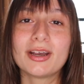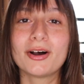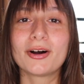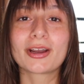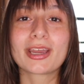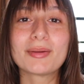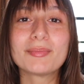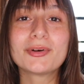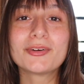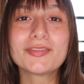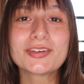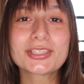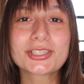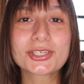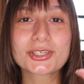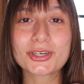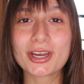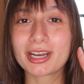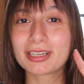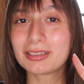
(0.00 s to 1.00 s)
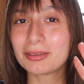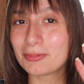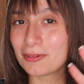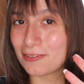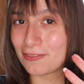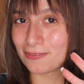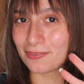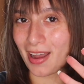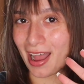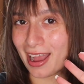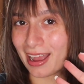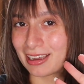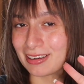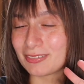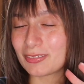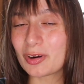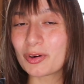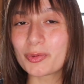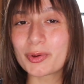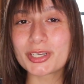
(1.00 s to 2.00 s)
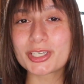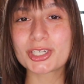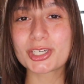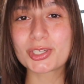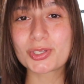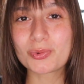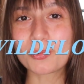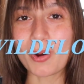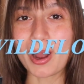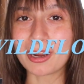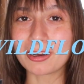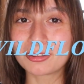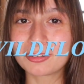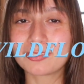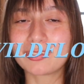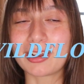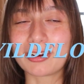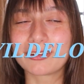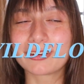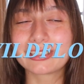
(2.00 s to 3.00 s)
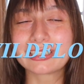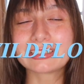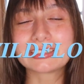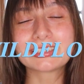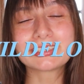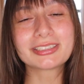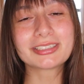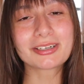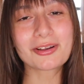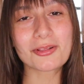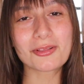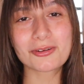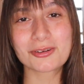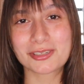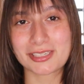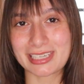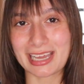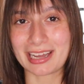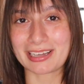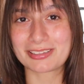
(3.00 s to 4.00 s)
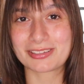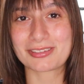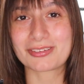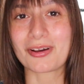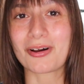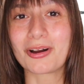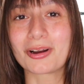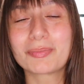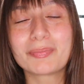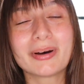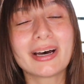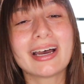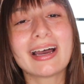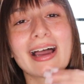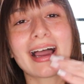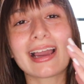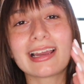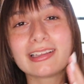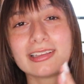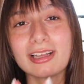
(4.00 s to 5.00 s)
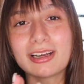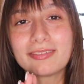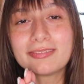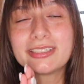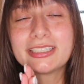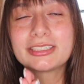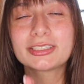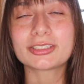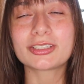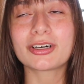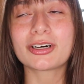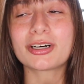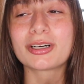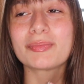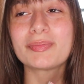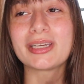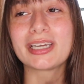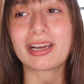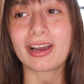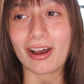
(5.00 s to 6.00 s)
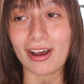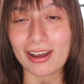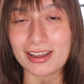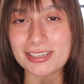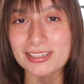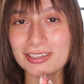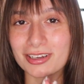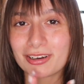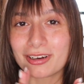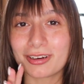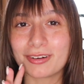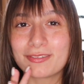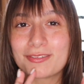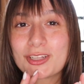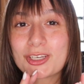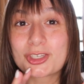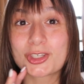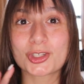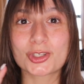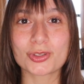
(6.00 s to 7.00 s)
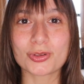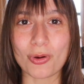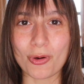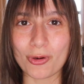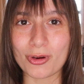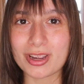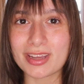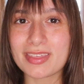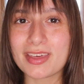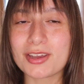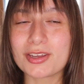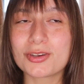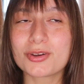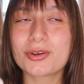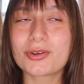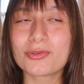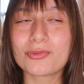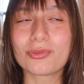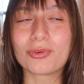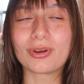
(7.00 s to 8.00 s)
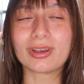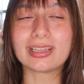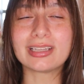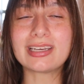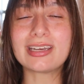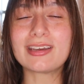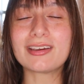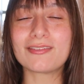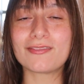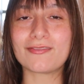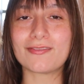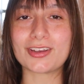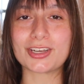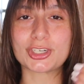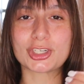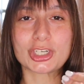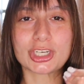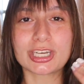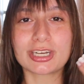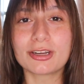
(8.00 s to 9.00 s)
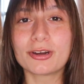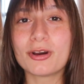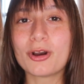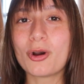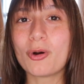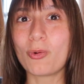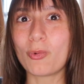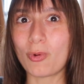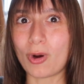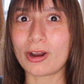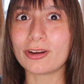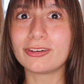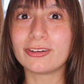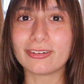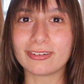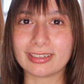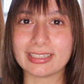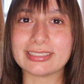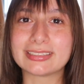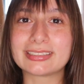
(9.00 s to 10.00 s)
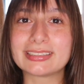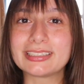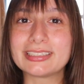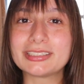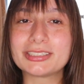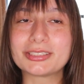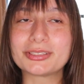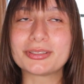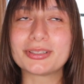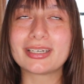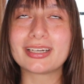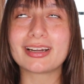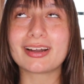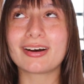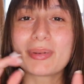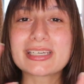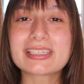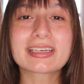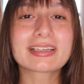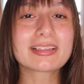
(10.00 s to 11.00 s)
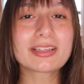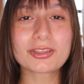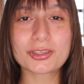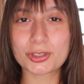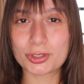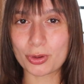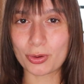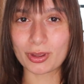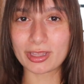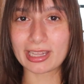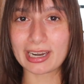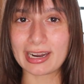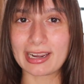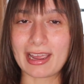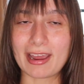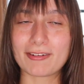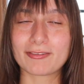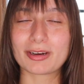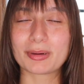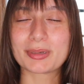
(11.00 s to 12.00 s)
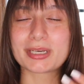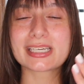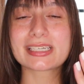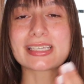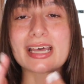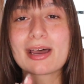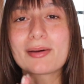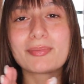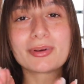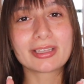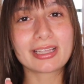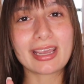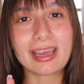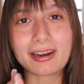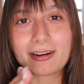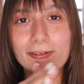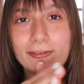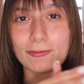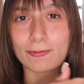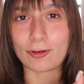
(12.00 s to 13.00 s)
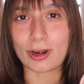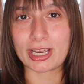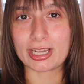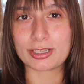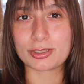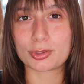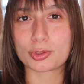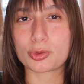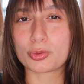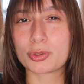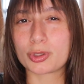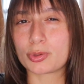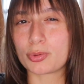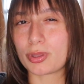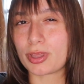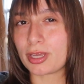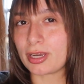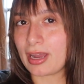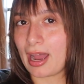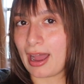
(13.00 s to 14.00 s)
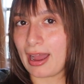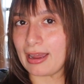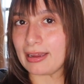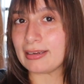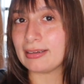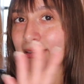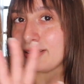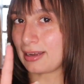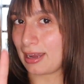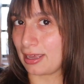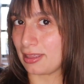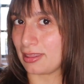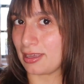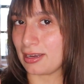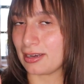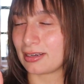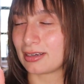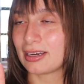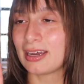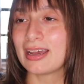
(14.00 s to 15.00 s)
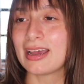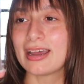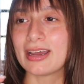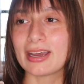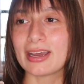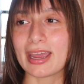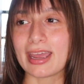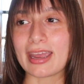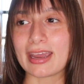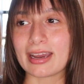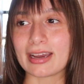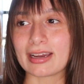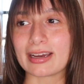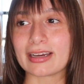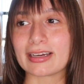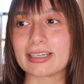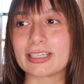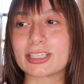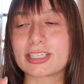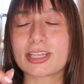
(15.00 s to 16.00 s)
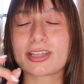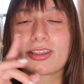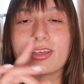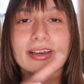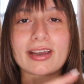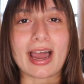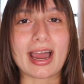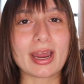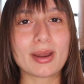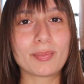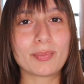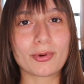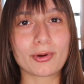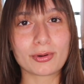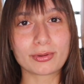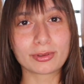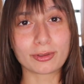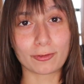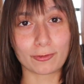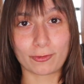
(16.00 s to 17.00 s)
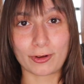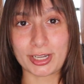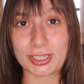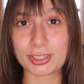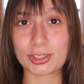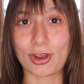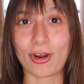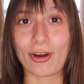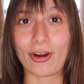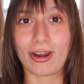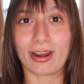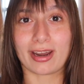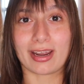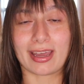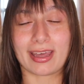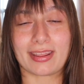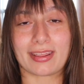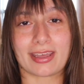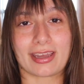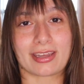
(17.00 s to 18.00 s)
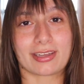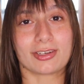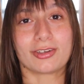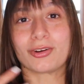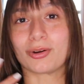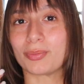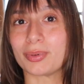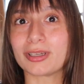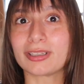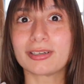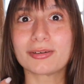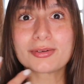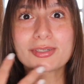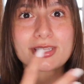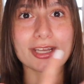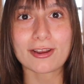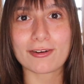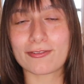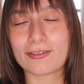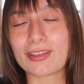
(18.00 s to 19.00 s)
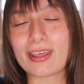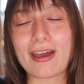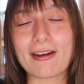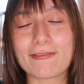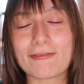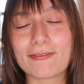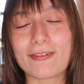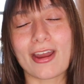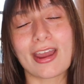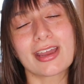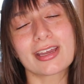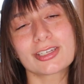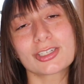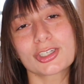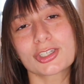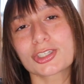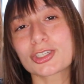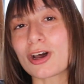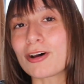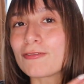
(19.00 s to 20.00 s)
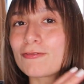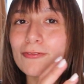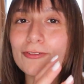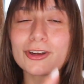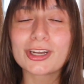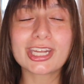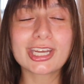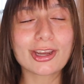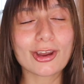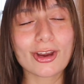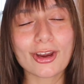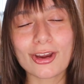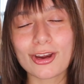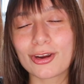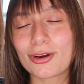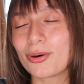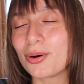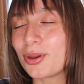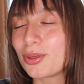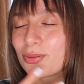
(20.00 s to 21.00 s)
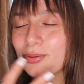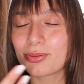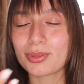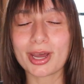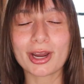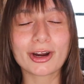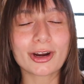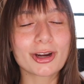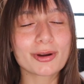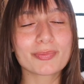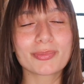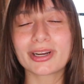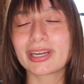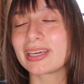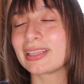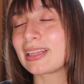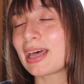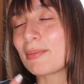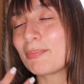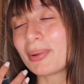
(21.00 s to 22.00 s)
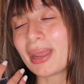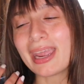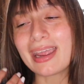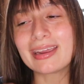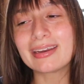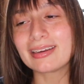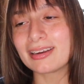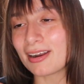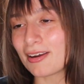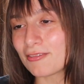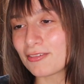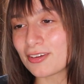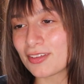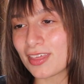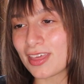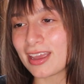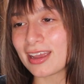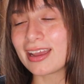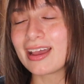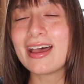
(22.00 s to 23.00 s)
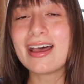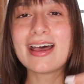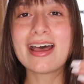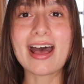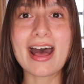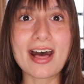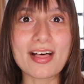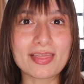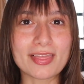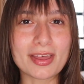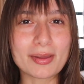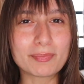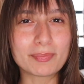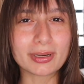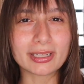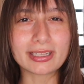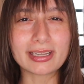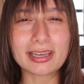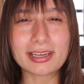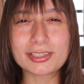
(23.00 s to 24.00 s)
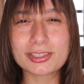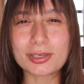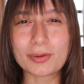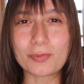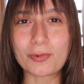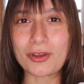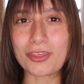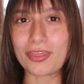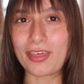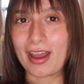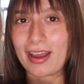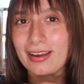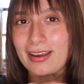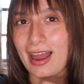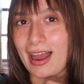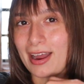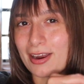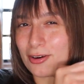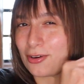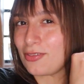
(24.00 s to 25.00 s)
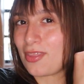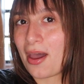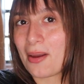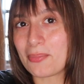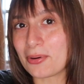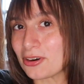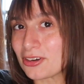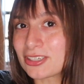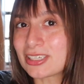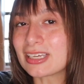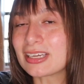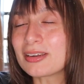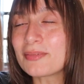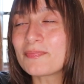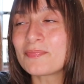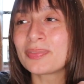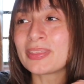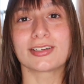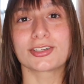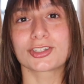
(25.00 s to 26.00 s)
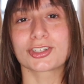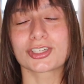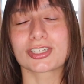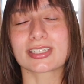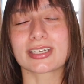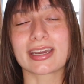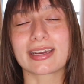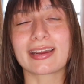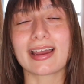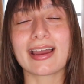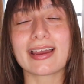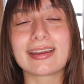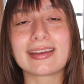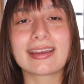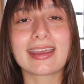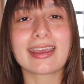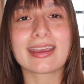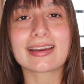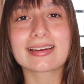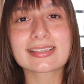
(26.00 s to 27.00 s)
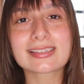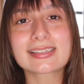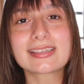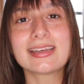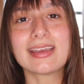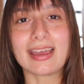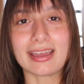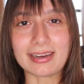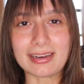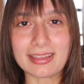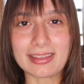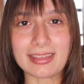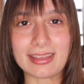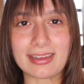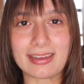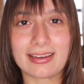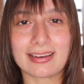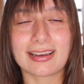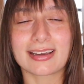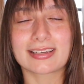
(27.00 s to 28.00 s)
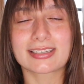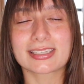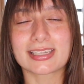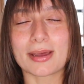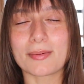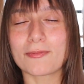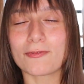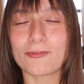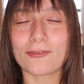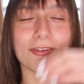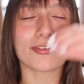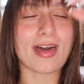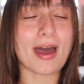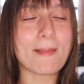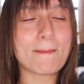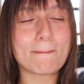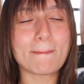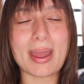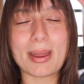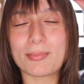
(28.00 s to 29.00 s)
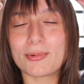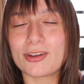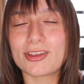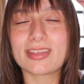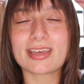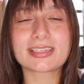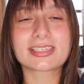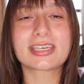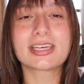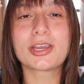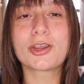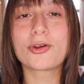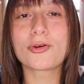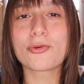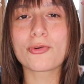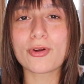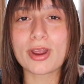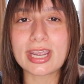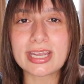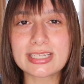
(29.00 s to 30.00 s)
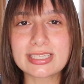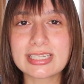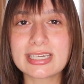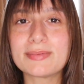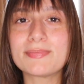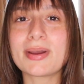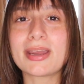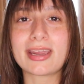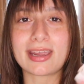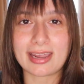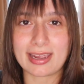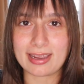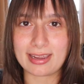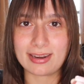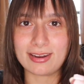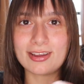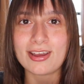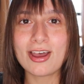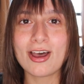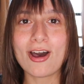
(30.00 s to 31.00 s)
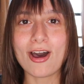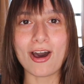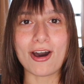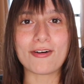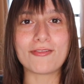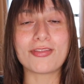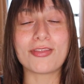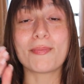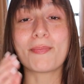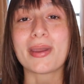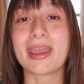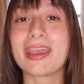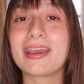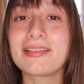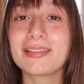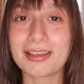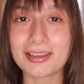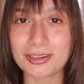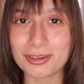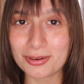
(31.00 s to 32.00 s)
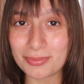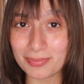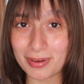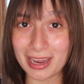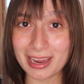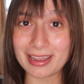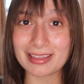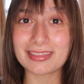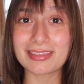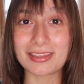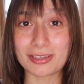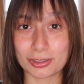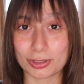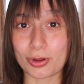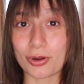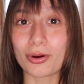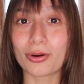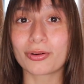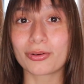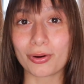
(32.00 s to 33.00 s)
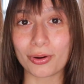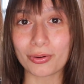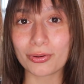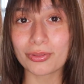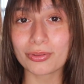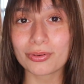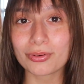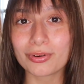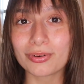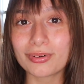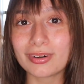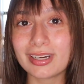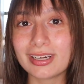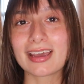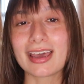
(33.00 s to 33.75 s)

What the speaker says: Okay, moving to track number 5, which is Wildflower. This is another sad song, but I love this song because of the story that you can really envision while you're listening to it. Basically, the story that I get from it is that Billie had a friend who was with a guy, I think, and the guy broke the friend's heart, and then, you know, Billie was there for that friend, just comforting her, going through that heartbreak and that pain and everything, and then Billie ends up with that guy or that person, and it's just like, I can't see anything except for that memory that's ingrained in my head of the pain that you made this girl go through.